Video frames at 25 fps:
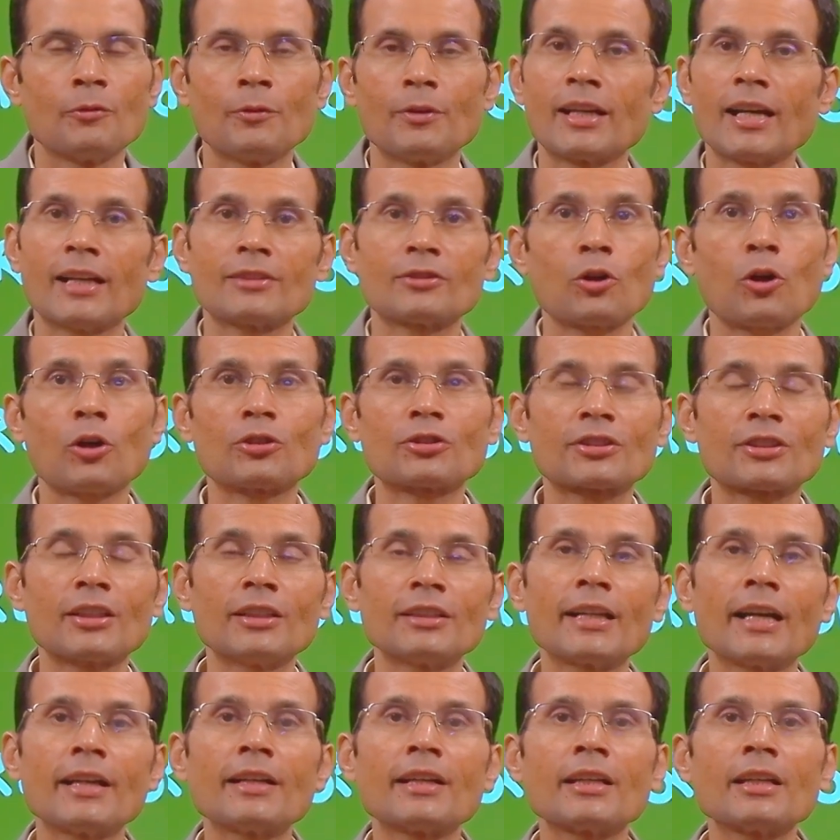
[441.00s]
whereas
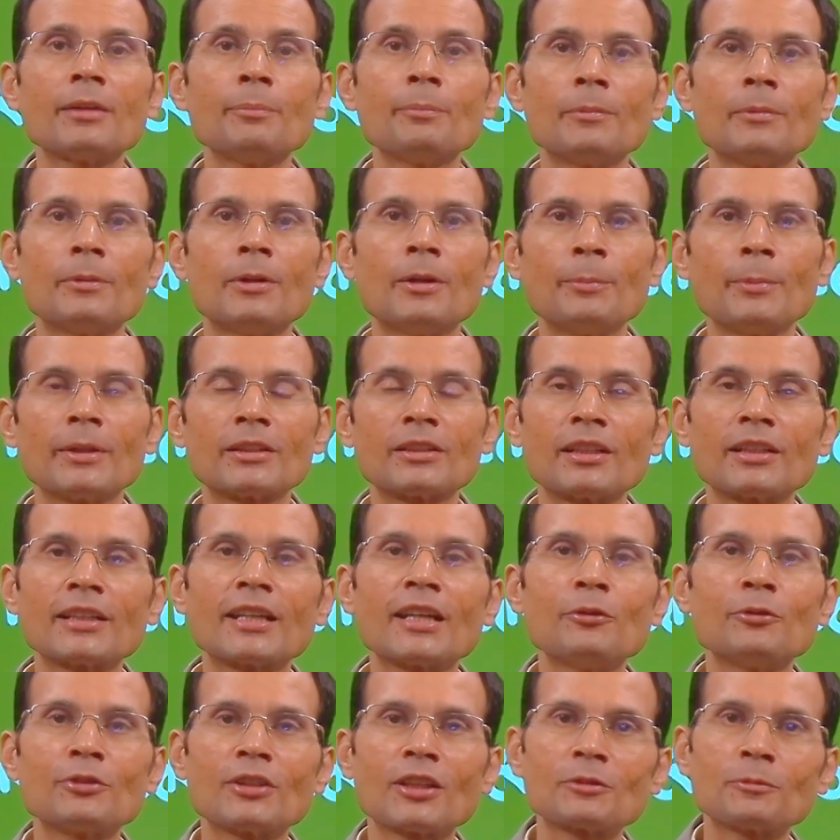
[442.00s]
auscultatory
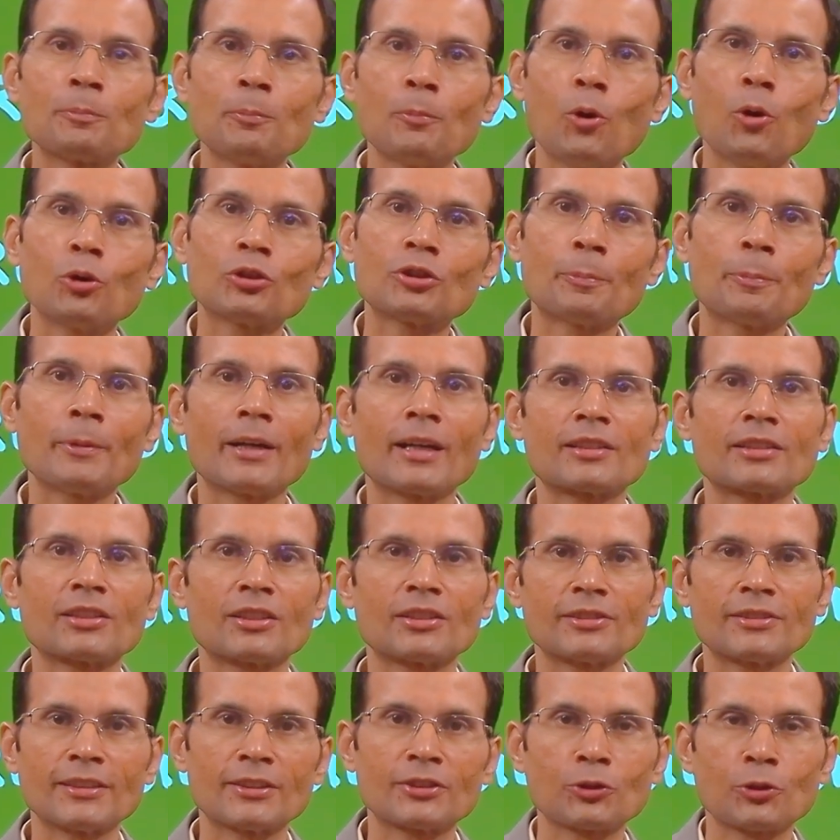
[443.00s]
method gives us both
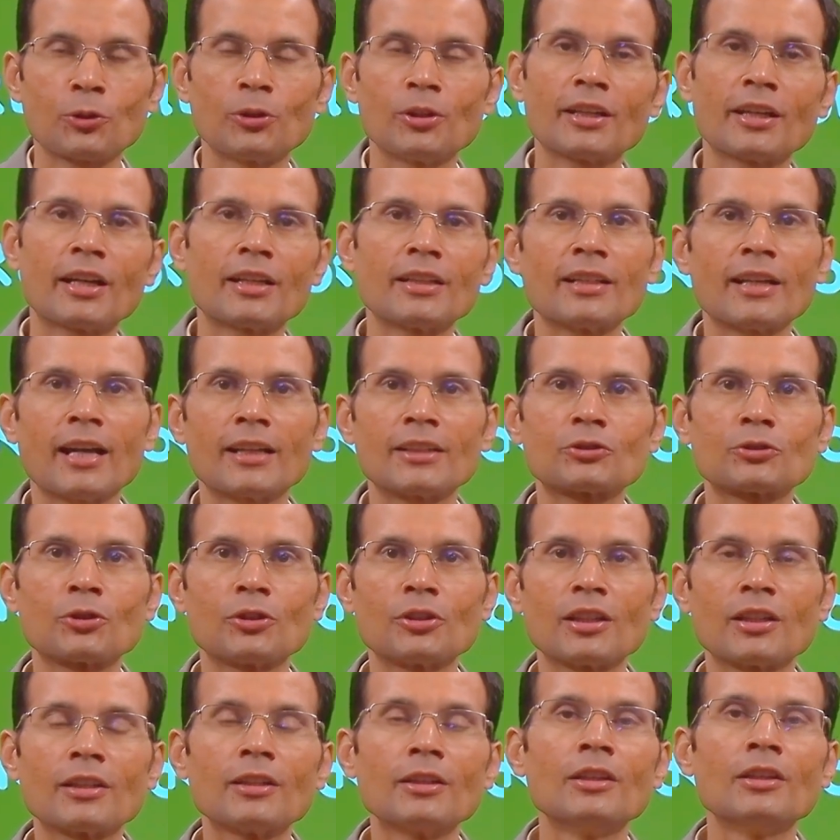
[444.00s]
pressure, systolic and
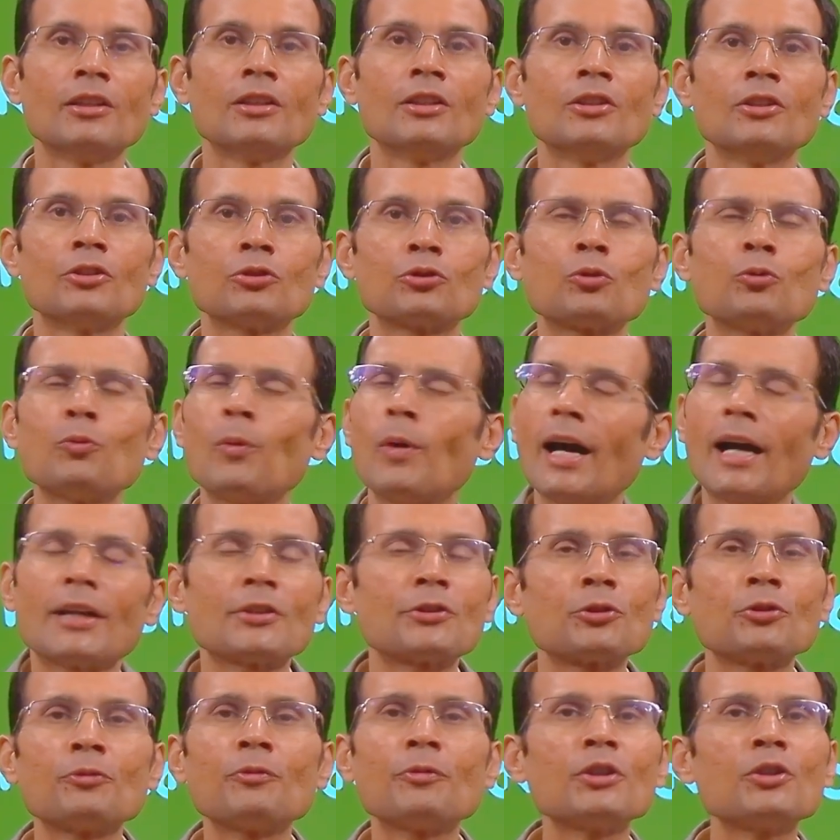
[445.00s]
diastolic. So
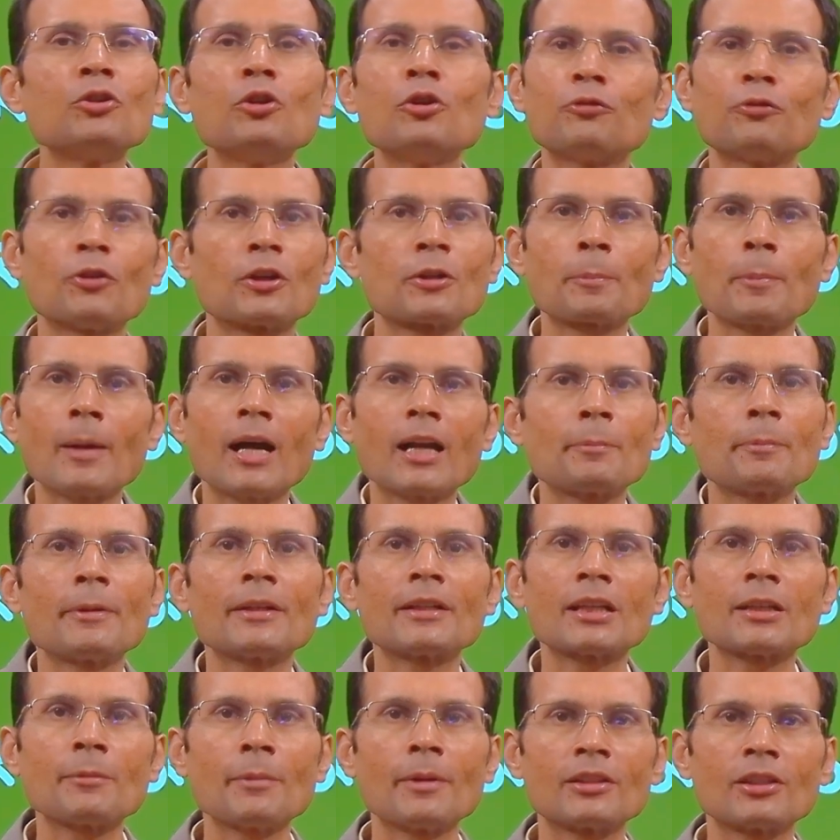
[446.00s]
why should we go for
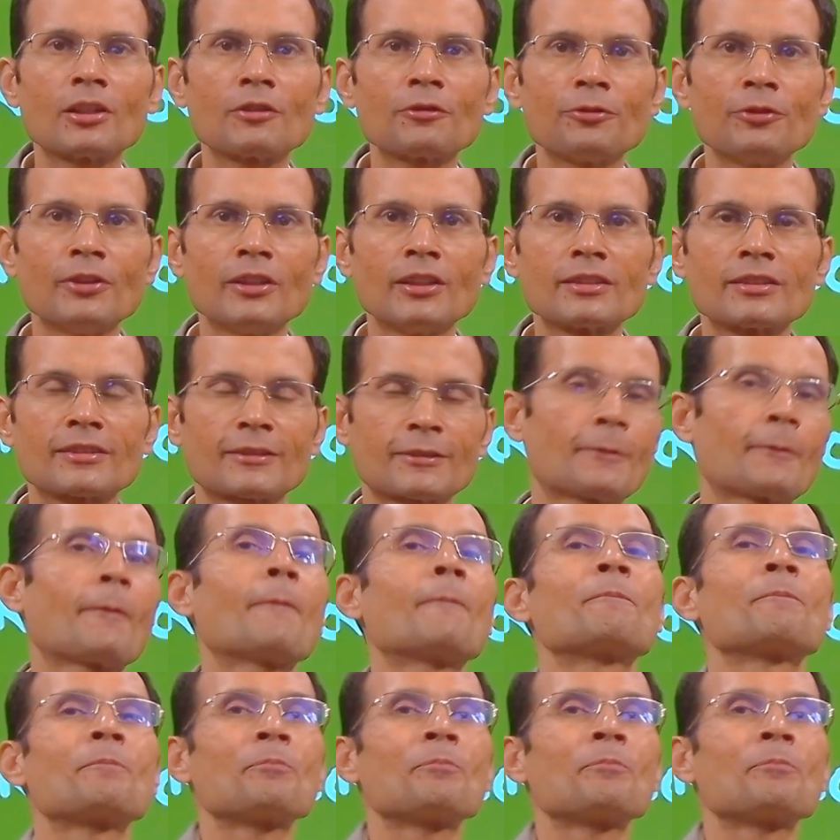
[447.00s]
palpatory method first?